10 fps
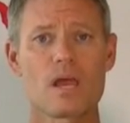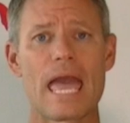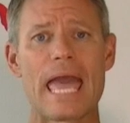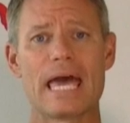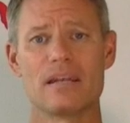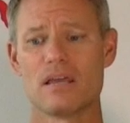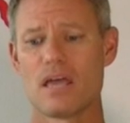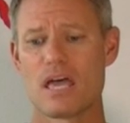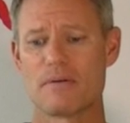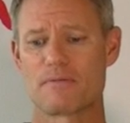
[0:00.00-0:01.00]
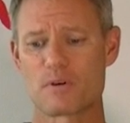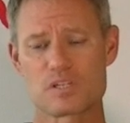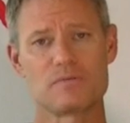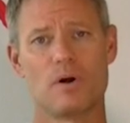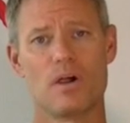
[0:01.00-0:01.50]
and
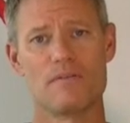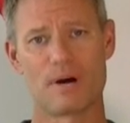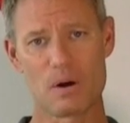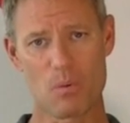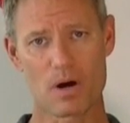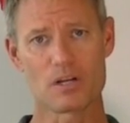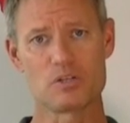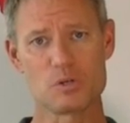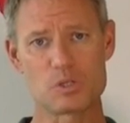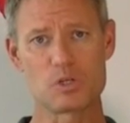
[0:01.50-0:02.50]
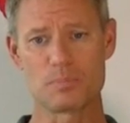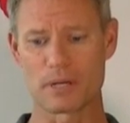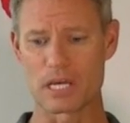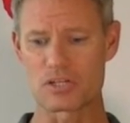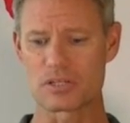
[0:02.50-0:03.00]
first of all, if I want to do
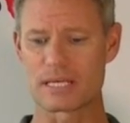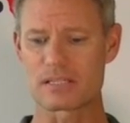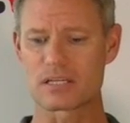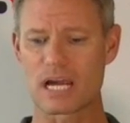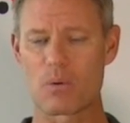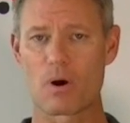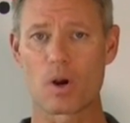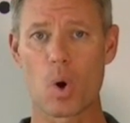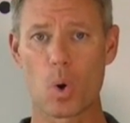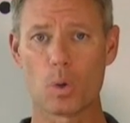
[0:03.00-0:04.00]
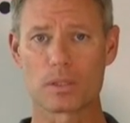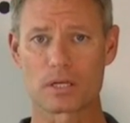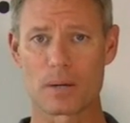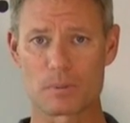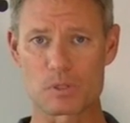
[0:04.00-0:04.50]
supination, that's like I want to hold a
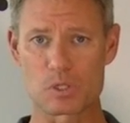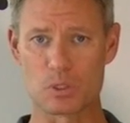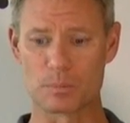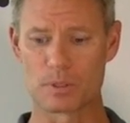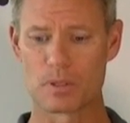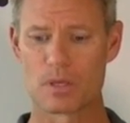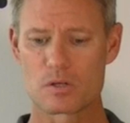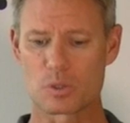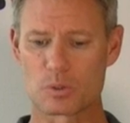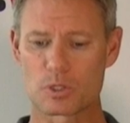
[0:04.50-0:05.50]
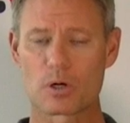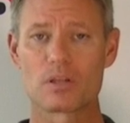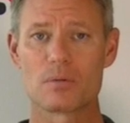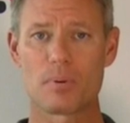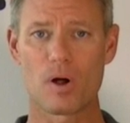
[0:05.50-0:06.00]
cup of soup. So
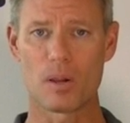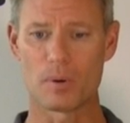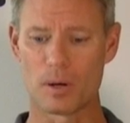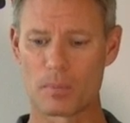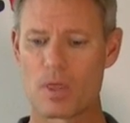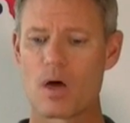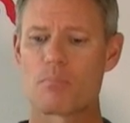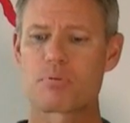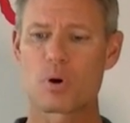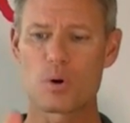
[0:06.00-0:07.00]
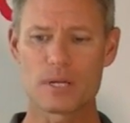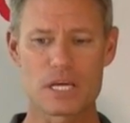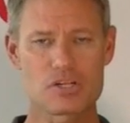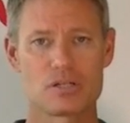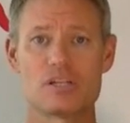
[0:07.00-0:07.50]
turning the palm up.
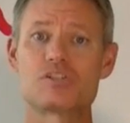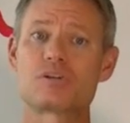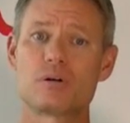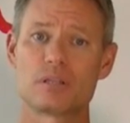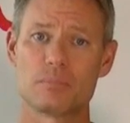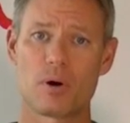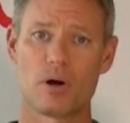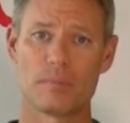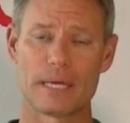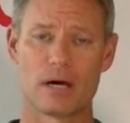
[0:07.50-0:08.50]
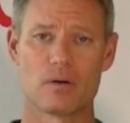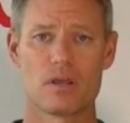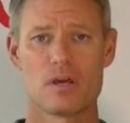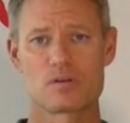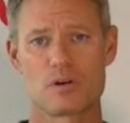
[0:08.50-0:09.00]
Pronation is turning the palm down.
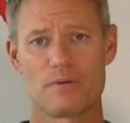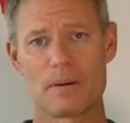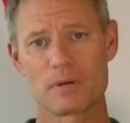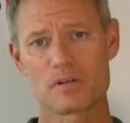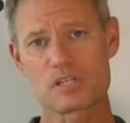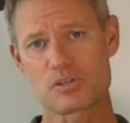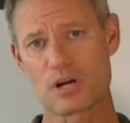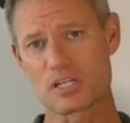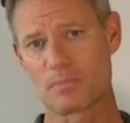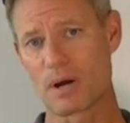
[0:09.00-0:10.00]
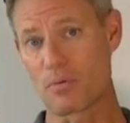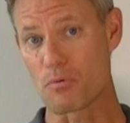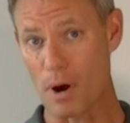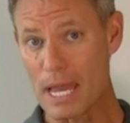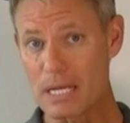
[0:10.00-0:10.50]
So if I'm going to stretch my
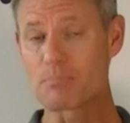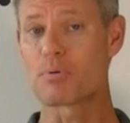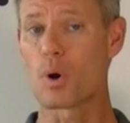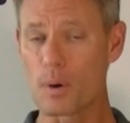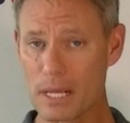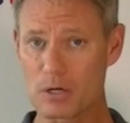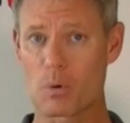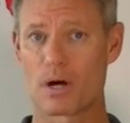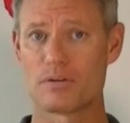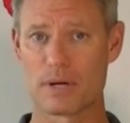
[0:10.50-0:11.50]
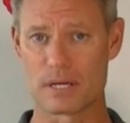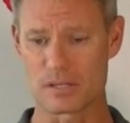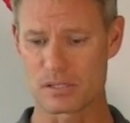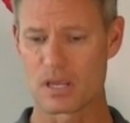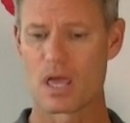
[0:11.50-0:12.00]
right Pronator
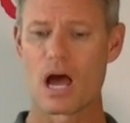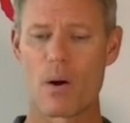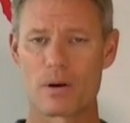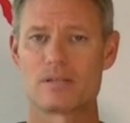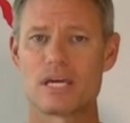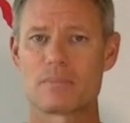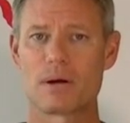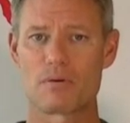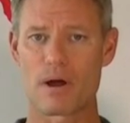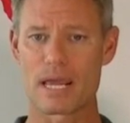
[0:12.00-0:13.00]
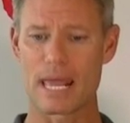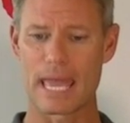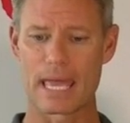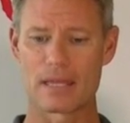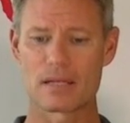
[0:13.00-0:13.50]
Quadratus, I want to take my right
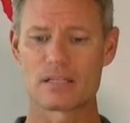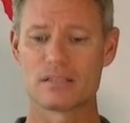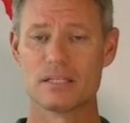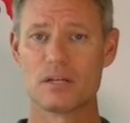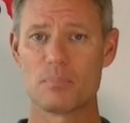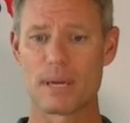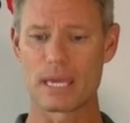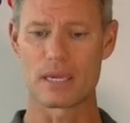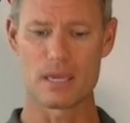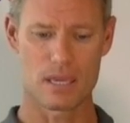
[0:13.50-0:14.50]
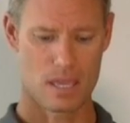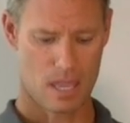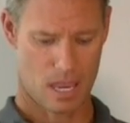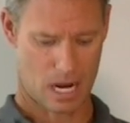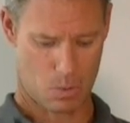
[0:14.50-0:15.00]
hand, little pinky,
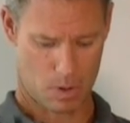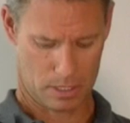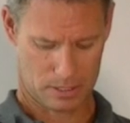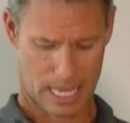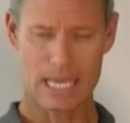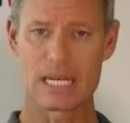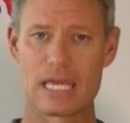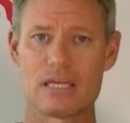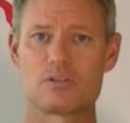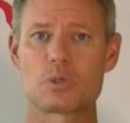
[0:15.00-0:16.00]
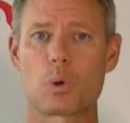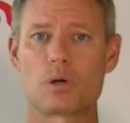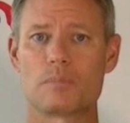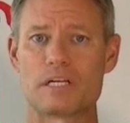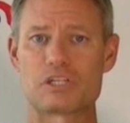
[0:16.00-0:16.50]
and I want to take it in
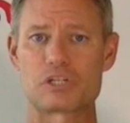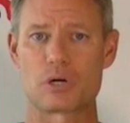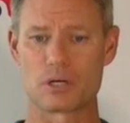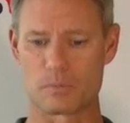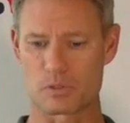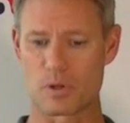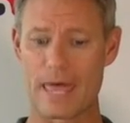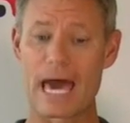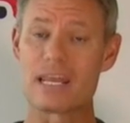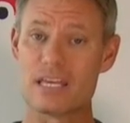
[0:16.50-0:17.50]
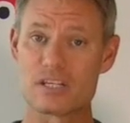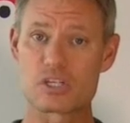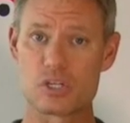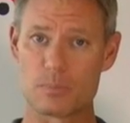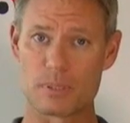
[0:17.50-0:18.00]
toward my sternum. So that is
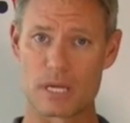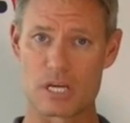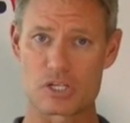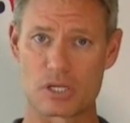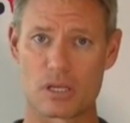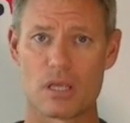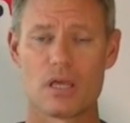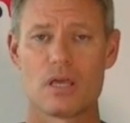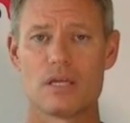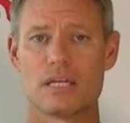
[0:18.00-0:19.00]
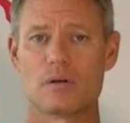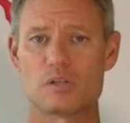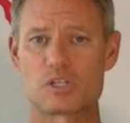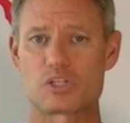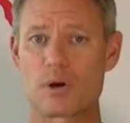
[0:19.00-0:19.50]
supination. Now to
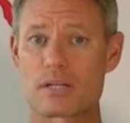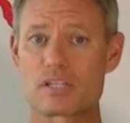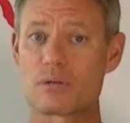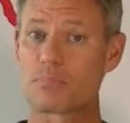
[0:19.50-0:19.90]
stretch the